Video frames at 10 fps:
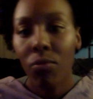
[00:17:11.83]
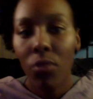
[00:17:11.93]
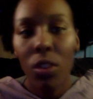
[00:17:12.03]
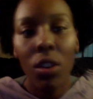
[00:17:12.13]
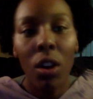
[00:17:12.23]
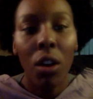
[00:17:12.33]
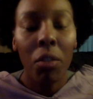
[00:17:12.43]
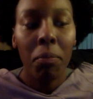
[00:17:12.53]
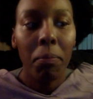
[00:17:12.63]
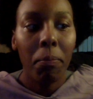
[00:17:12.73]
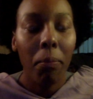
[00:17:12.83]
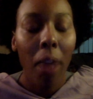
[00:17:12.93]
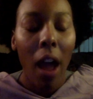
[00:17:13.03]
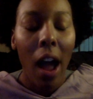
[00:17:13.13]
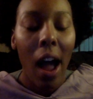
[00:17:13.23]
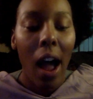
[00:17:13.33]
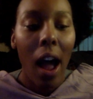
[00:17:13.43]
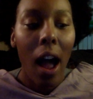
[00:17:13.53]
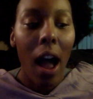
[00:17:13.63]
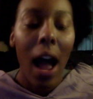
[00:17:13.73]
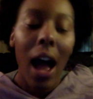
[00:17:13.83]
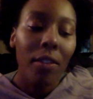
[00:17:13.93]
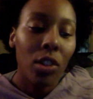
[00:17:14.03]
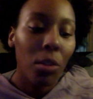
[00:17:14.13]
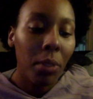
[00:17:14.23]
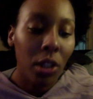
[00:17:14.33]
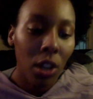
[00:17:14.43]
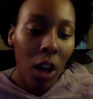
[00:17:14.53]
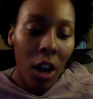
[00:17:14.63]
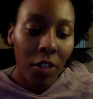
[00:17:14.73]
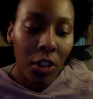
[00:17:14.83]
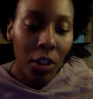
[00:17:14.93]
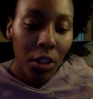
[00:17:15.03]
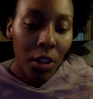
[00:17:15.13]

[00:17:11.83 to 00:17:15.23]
you know, I have so much to offer.